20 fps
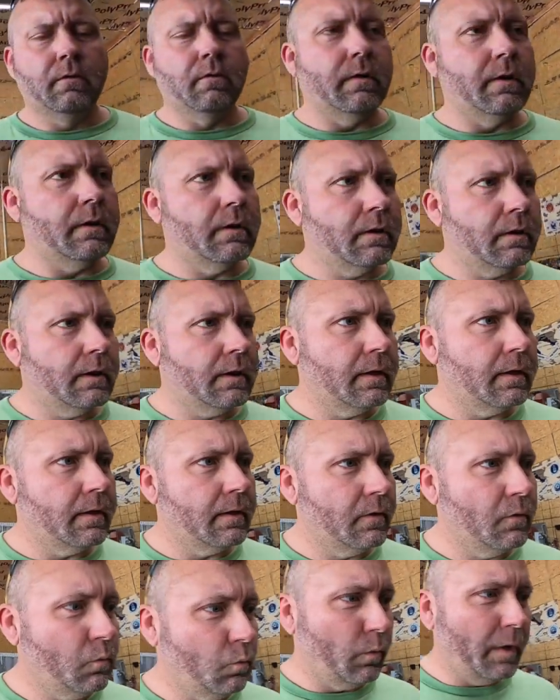
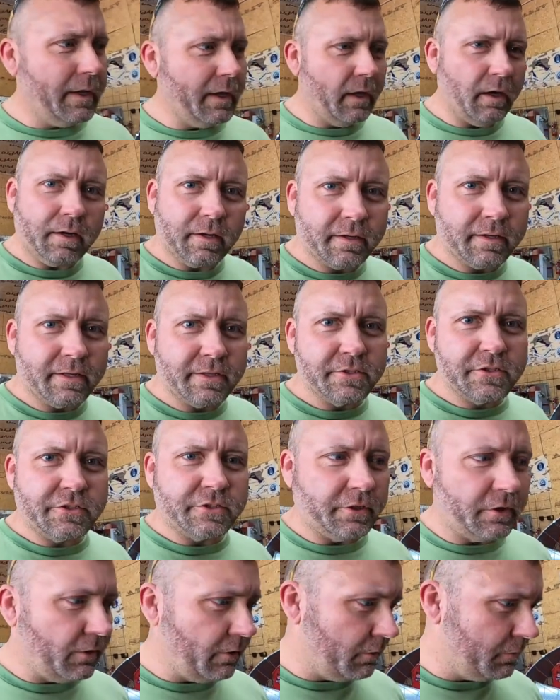Well, we got it
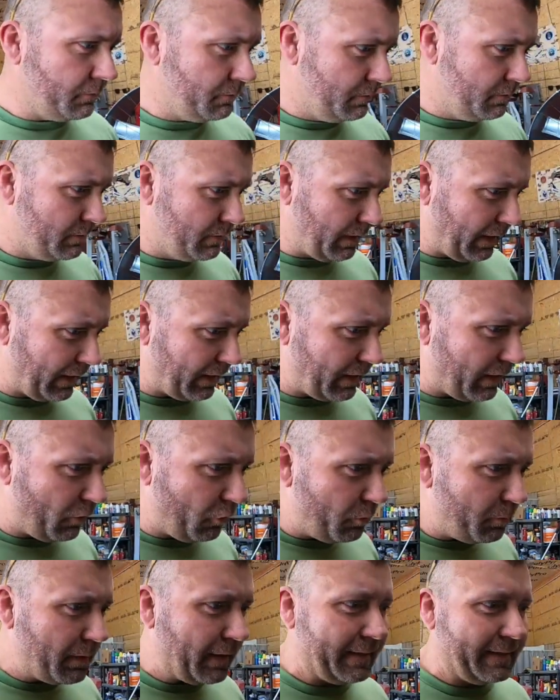installed, and
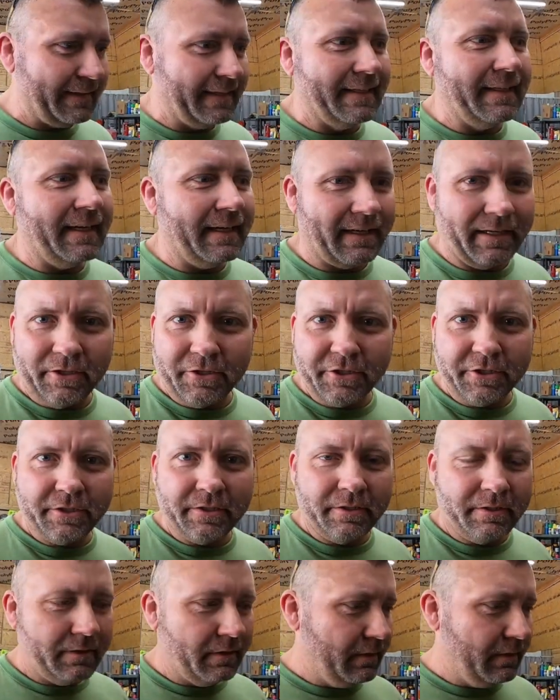oh my gosh,